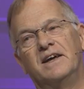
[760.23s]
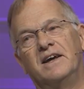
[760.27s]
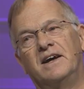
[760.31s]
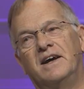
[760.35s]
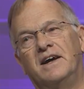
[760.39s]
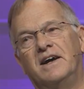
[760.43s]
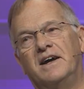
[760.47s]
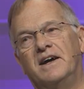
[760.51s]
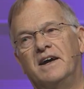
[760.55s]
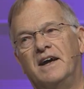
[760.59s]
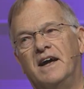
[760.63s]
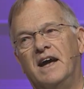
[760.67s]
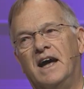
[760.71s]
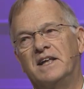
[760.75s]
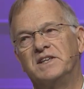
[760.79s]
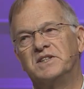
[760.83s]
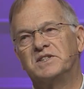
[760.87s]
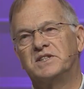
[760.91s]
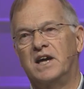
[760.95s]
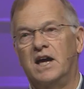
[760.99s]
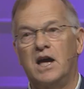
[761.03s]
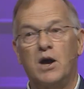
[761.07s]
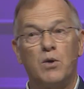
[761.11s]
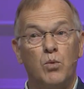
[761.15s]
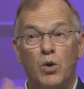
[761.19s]
uh, and
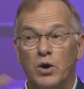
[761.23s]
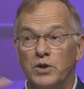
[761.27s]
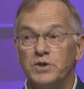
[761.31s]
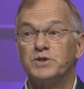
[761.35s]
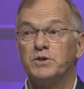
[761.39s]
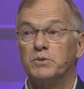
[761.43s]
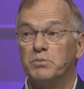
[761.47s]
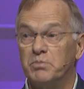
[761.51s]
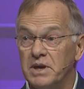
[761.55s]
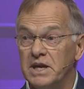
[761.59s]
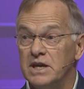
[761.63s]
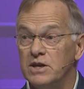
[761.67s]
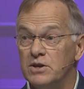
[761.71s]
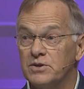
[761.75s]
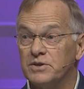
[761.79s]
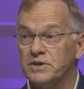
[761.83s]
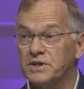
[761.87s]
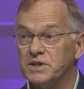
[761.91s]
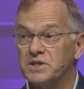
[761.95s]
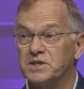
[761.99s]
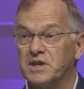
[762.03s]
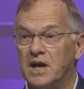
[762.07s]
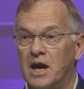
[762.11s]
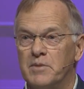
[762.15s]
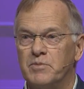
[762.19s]
say, I want to be your
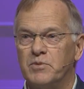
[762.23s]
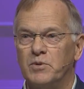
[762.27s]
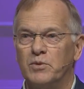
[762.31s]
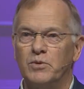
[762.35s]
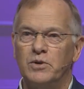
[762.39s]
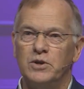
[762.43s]
disciple.